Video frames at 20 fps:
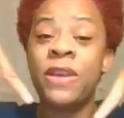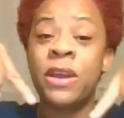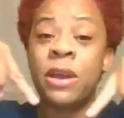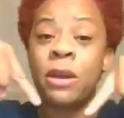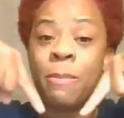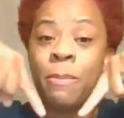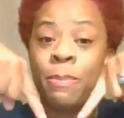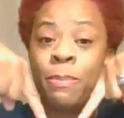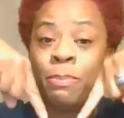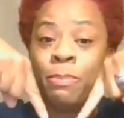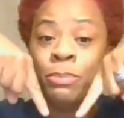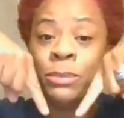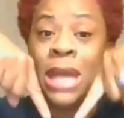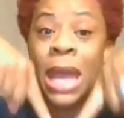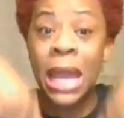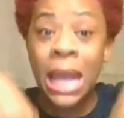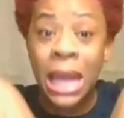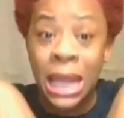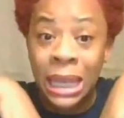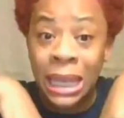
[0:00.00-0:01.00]
their
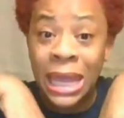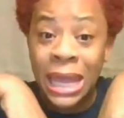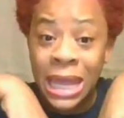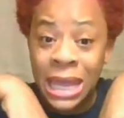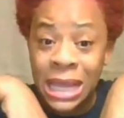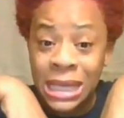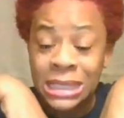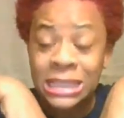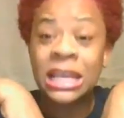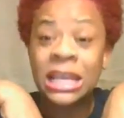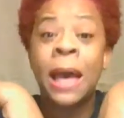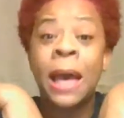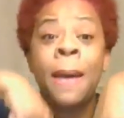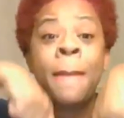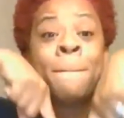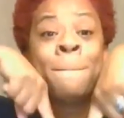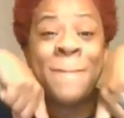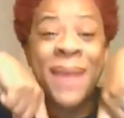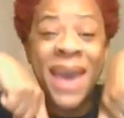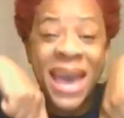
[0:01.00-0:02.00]
ding-a-lings'
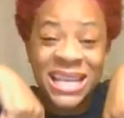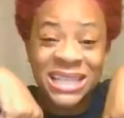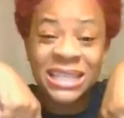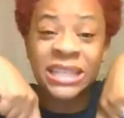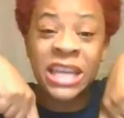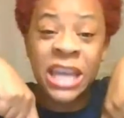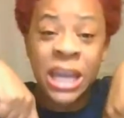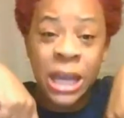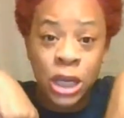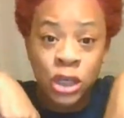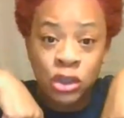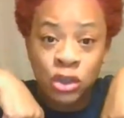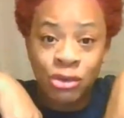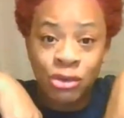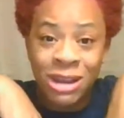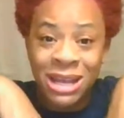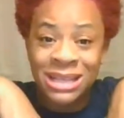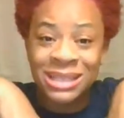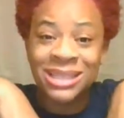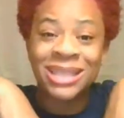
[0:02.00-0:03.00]
best
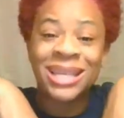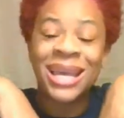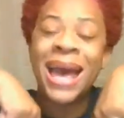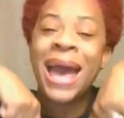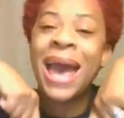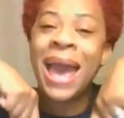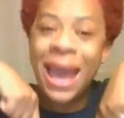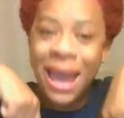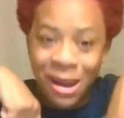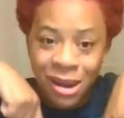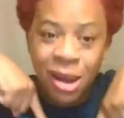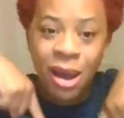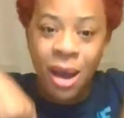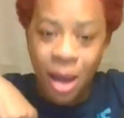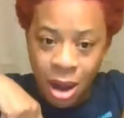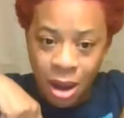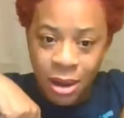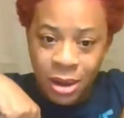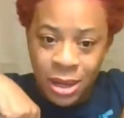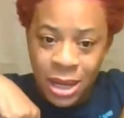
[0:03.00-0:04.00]
interests at
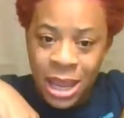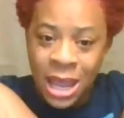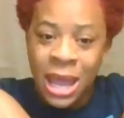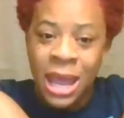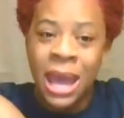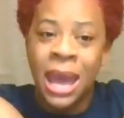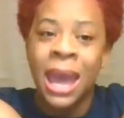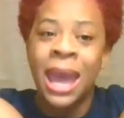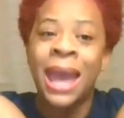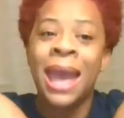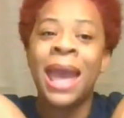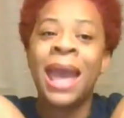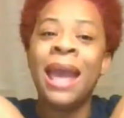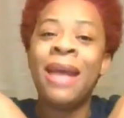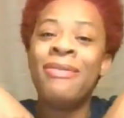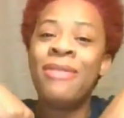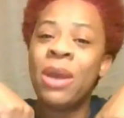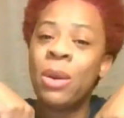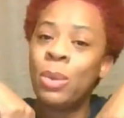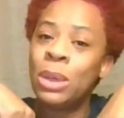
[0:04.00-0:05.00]
heart,
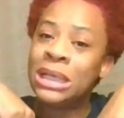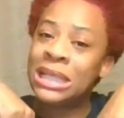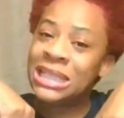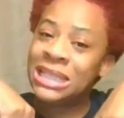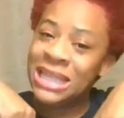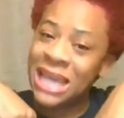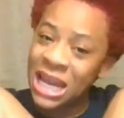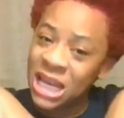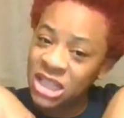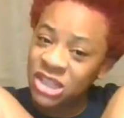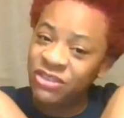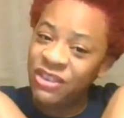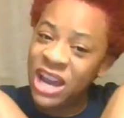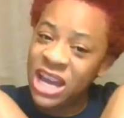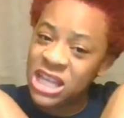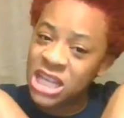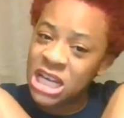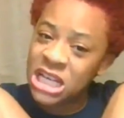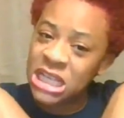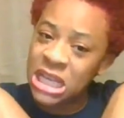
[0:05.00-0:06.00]
and they want to
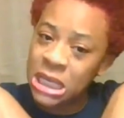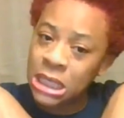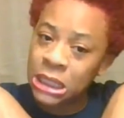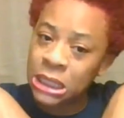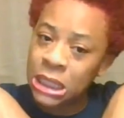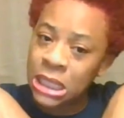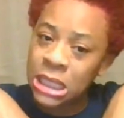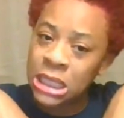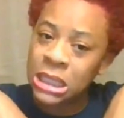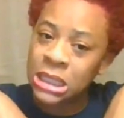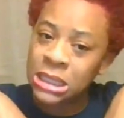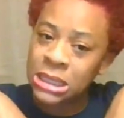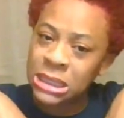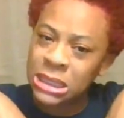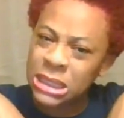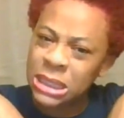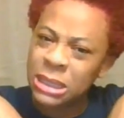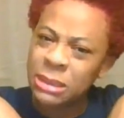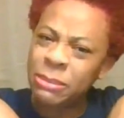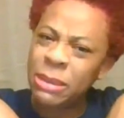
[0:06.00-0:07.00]
satisfy their
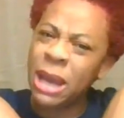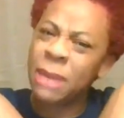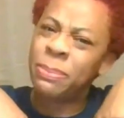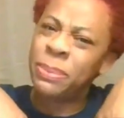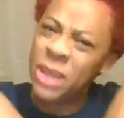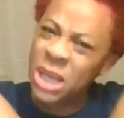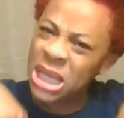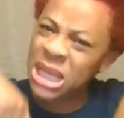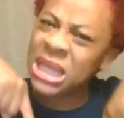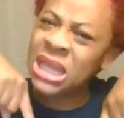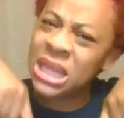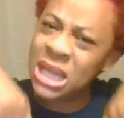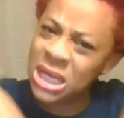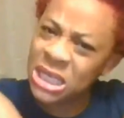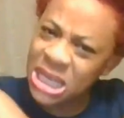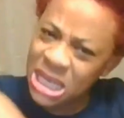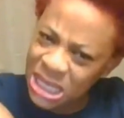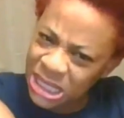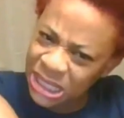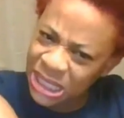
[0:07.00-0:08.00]
ding-a-lings by putting their
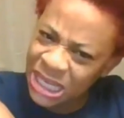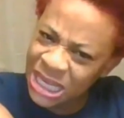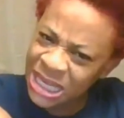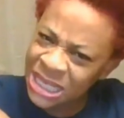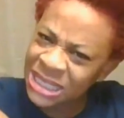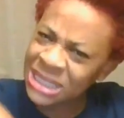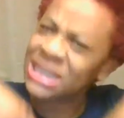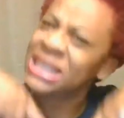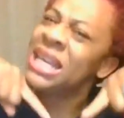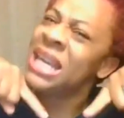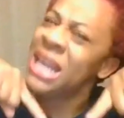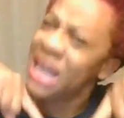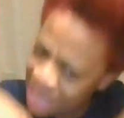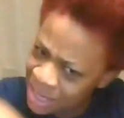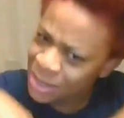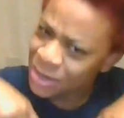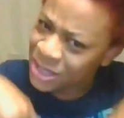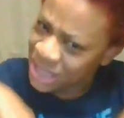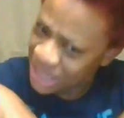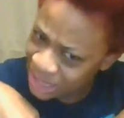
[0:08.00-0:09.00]
ding-a-lings
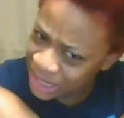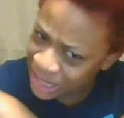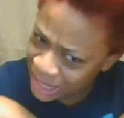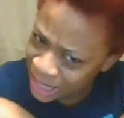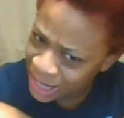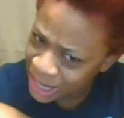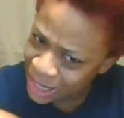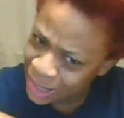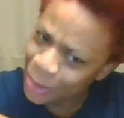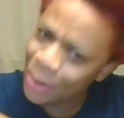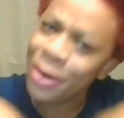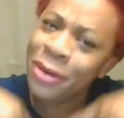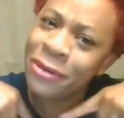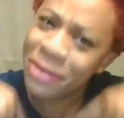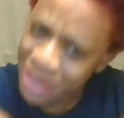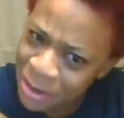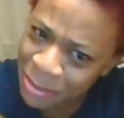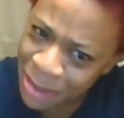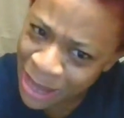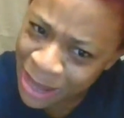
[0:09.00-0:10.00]
in your kitty cat or
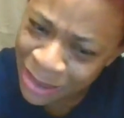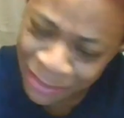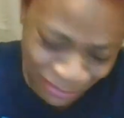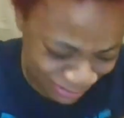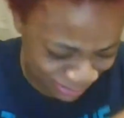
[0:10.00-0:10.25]
in your mouth.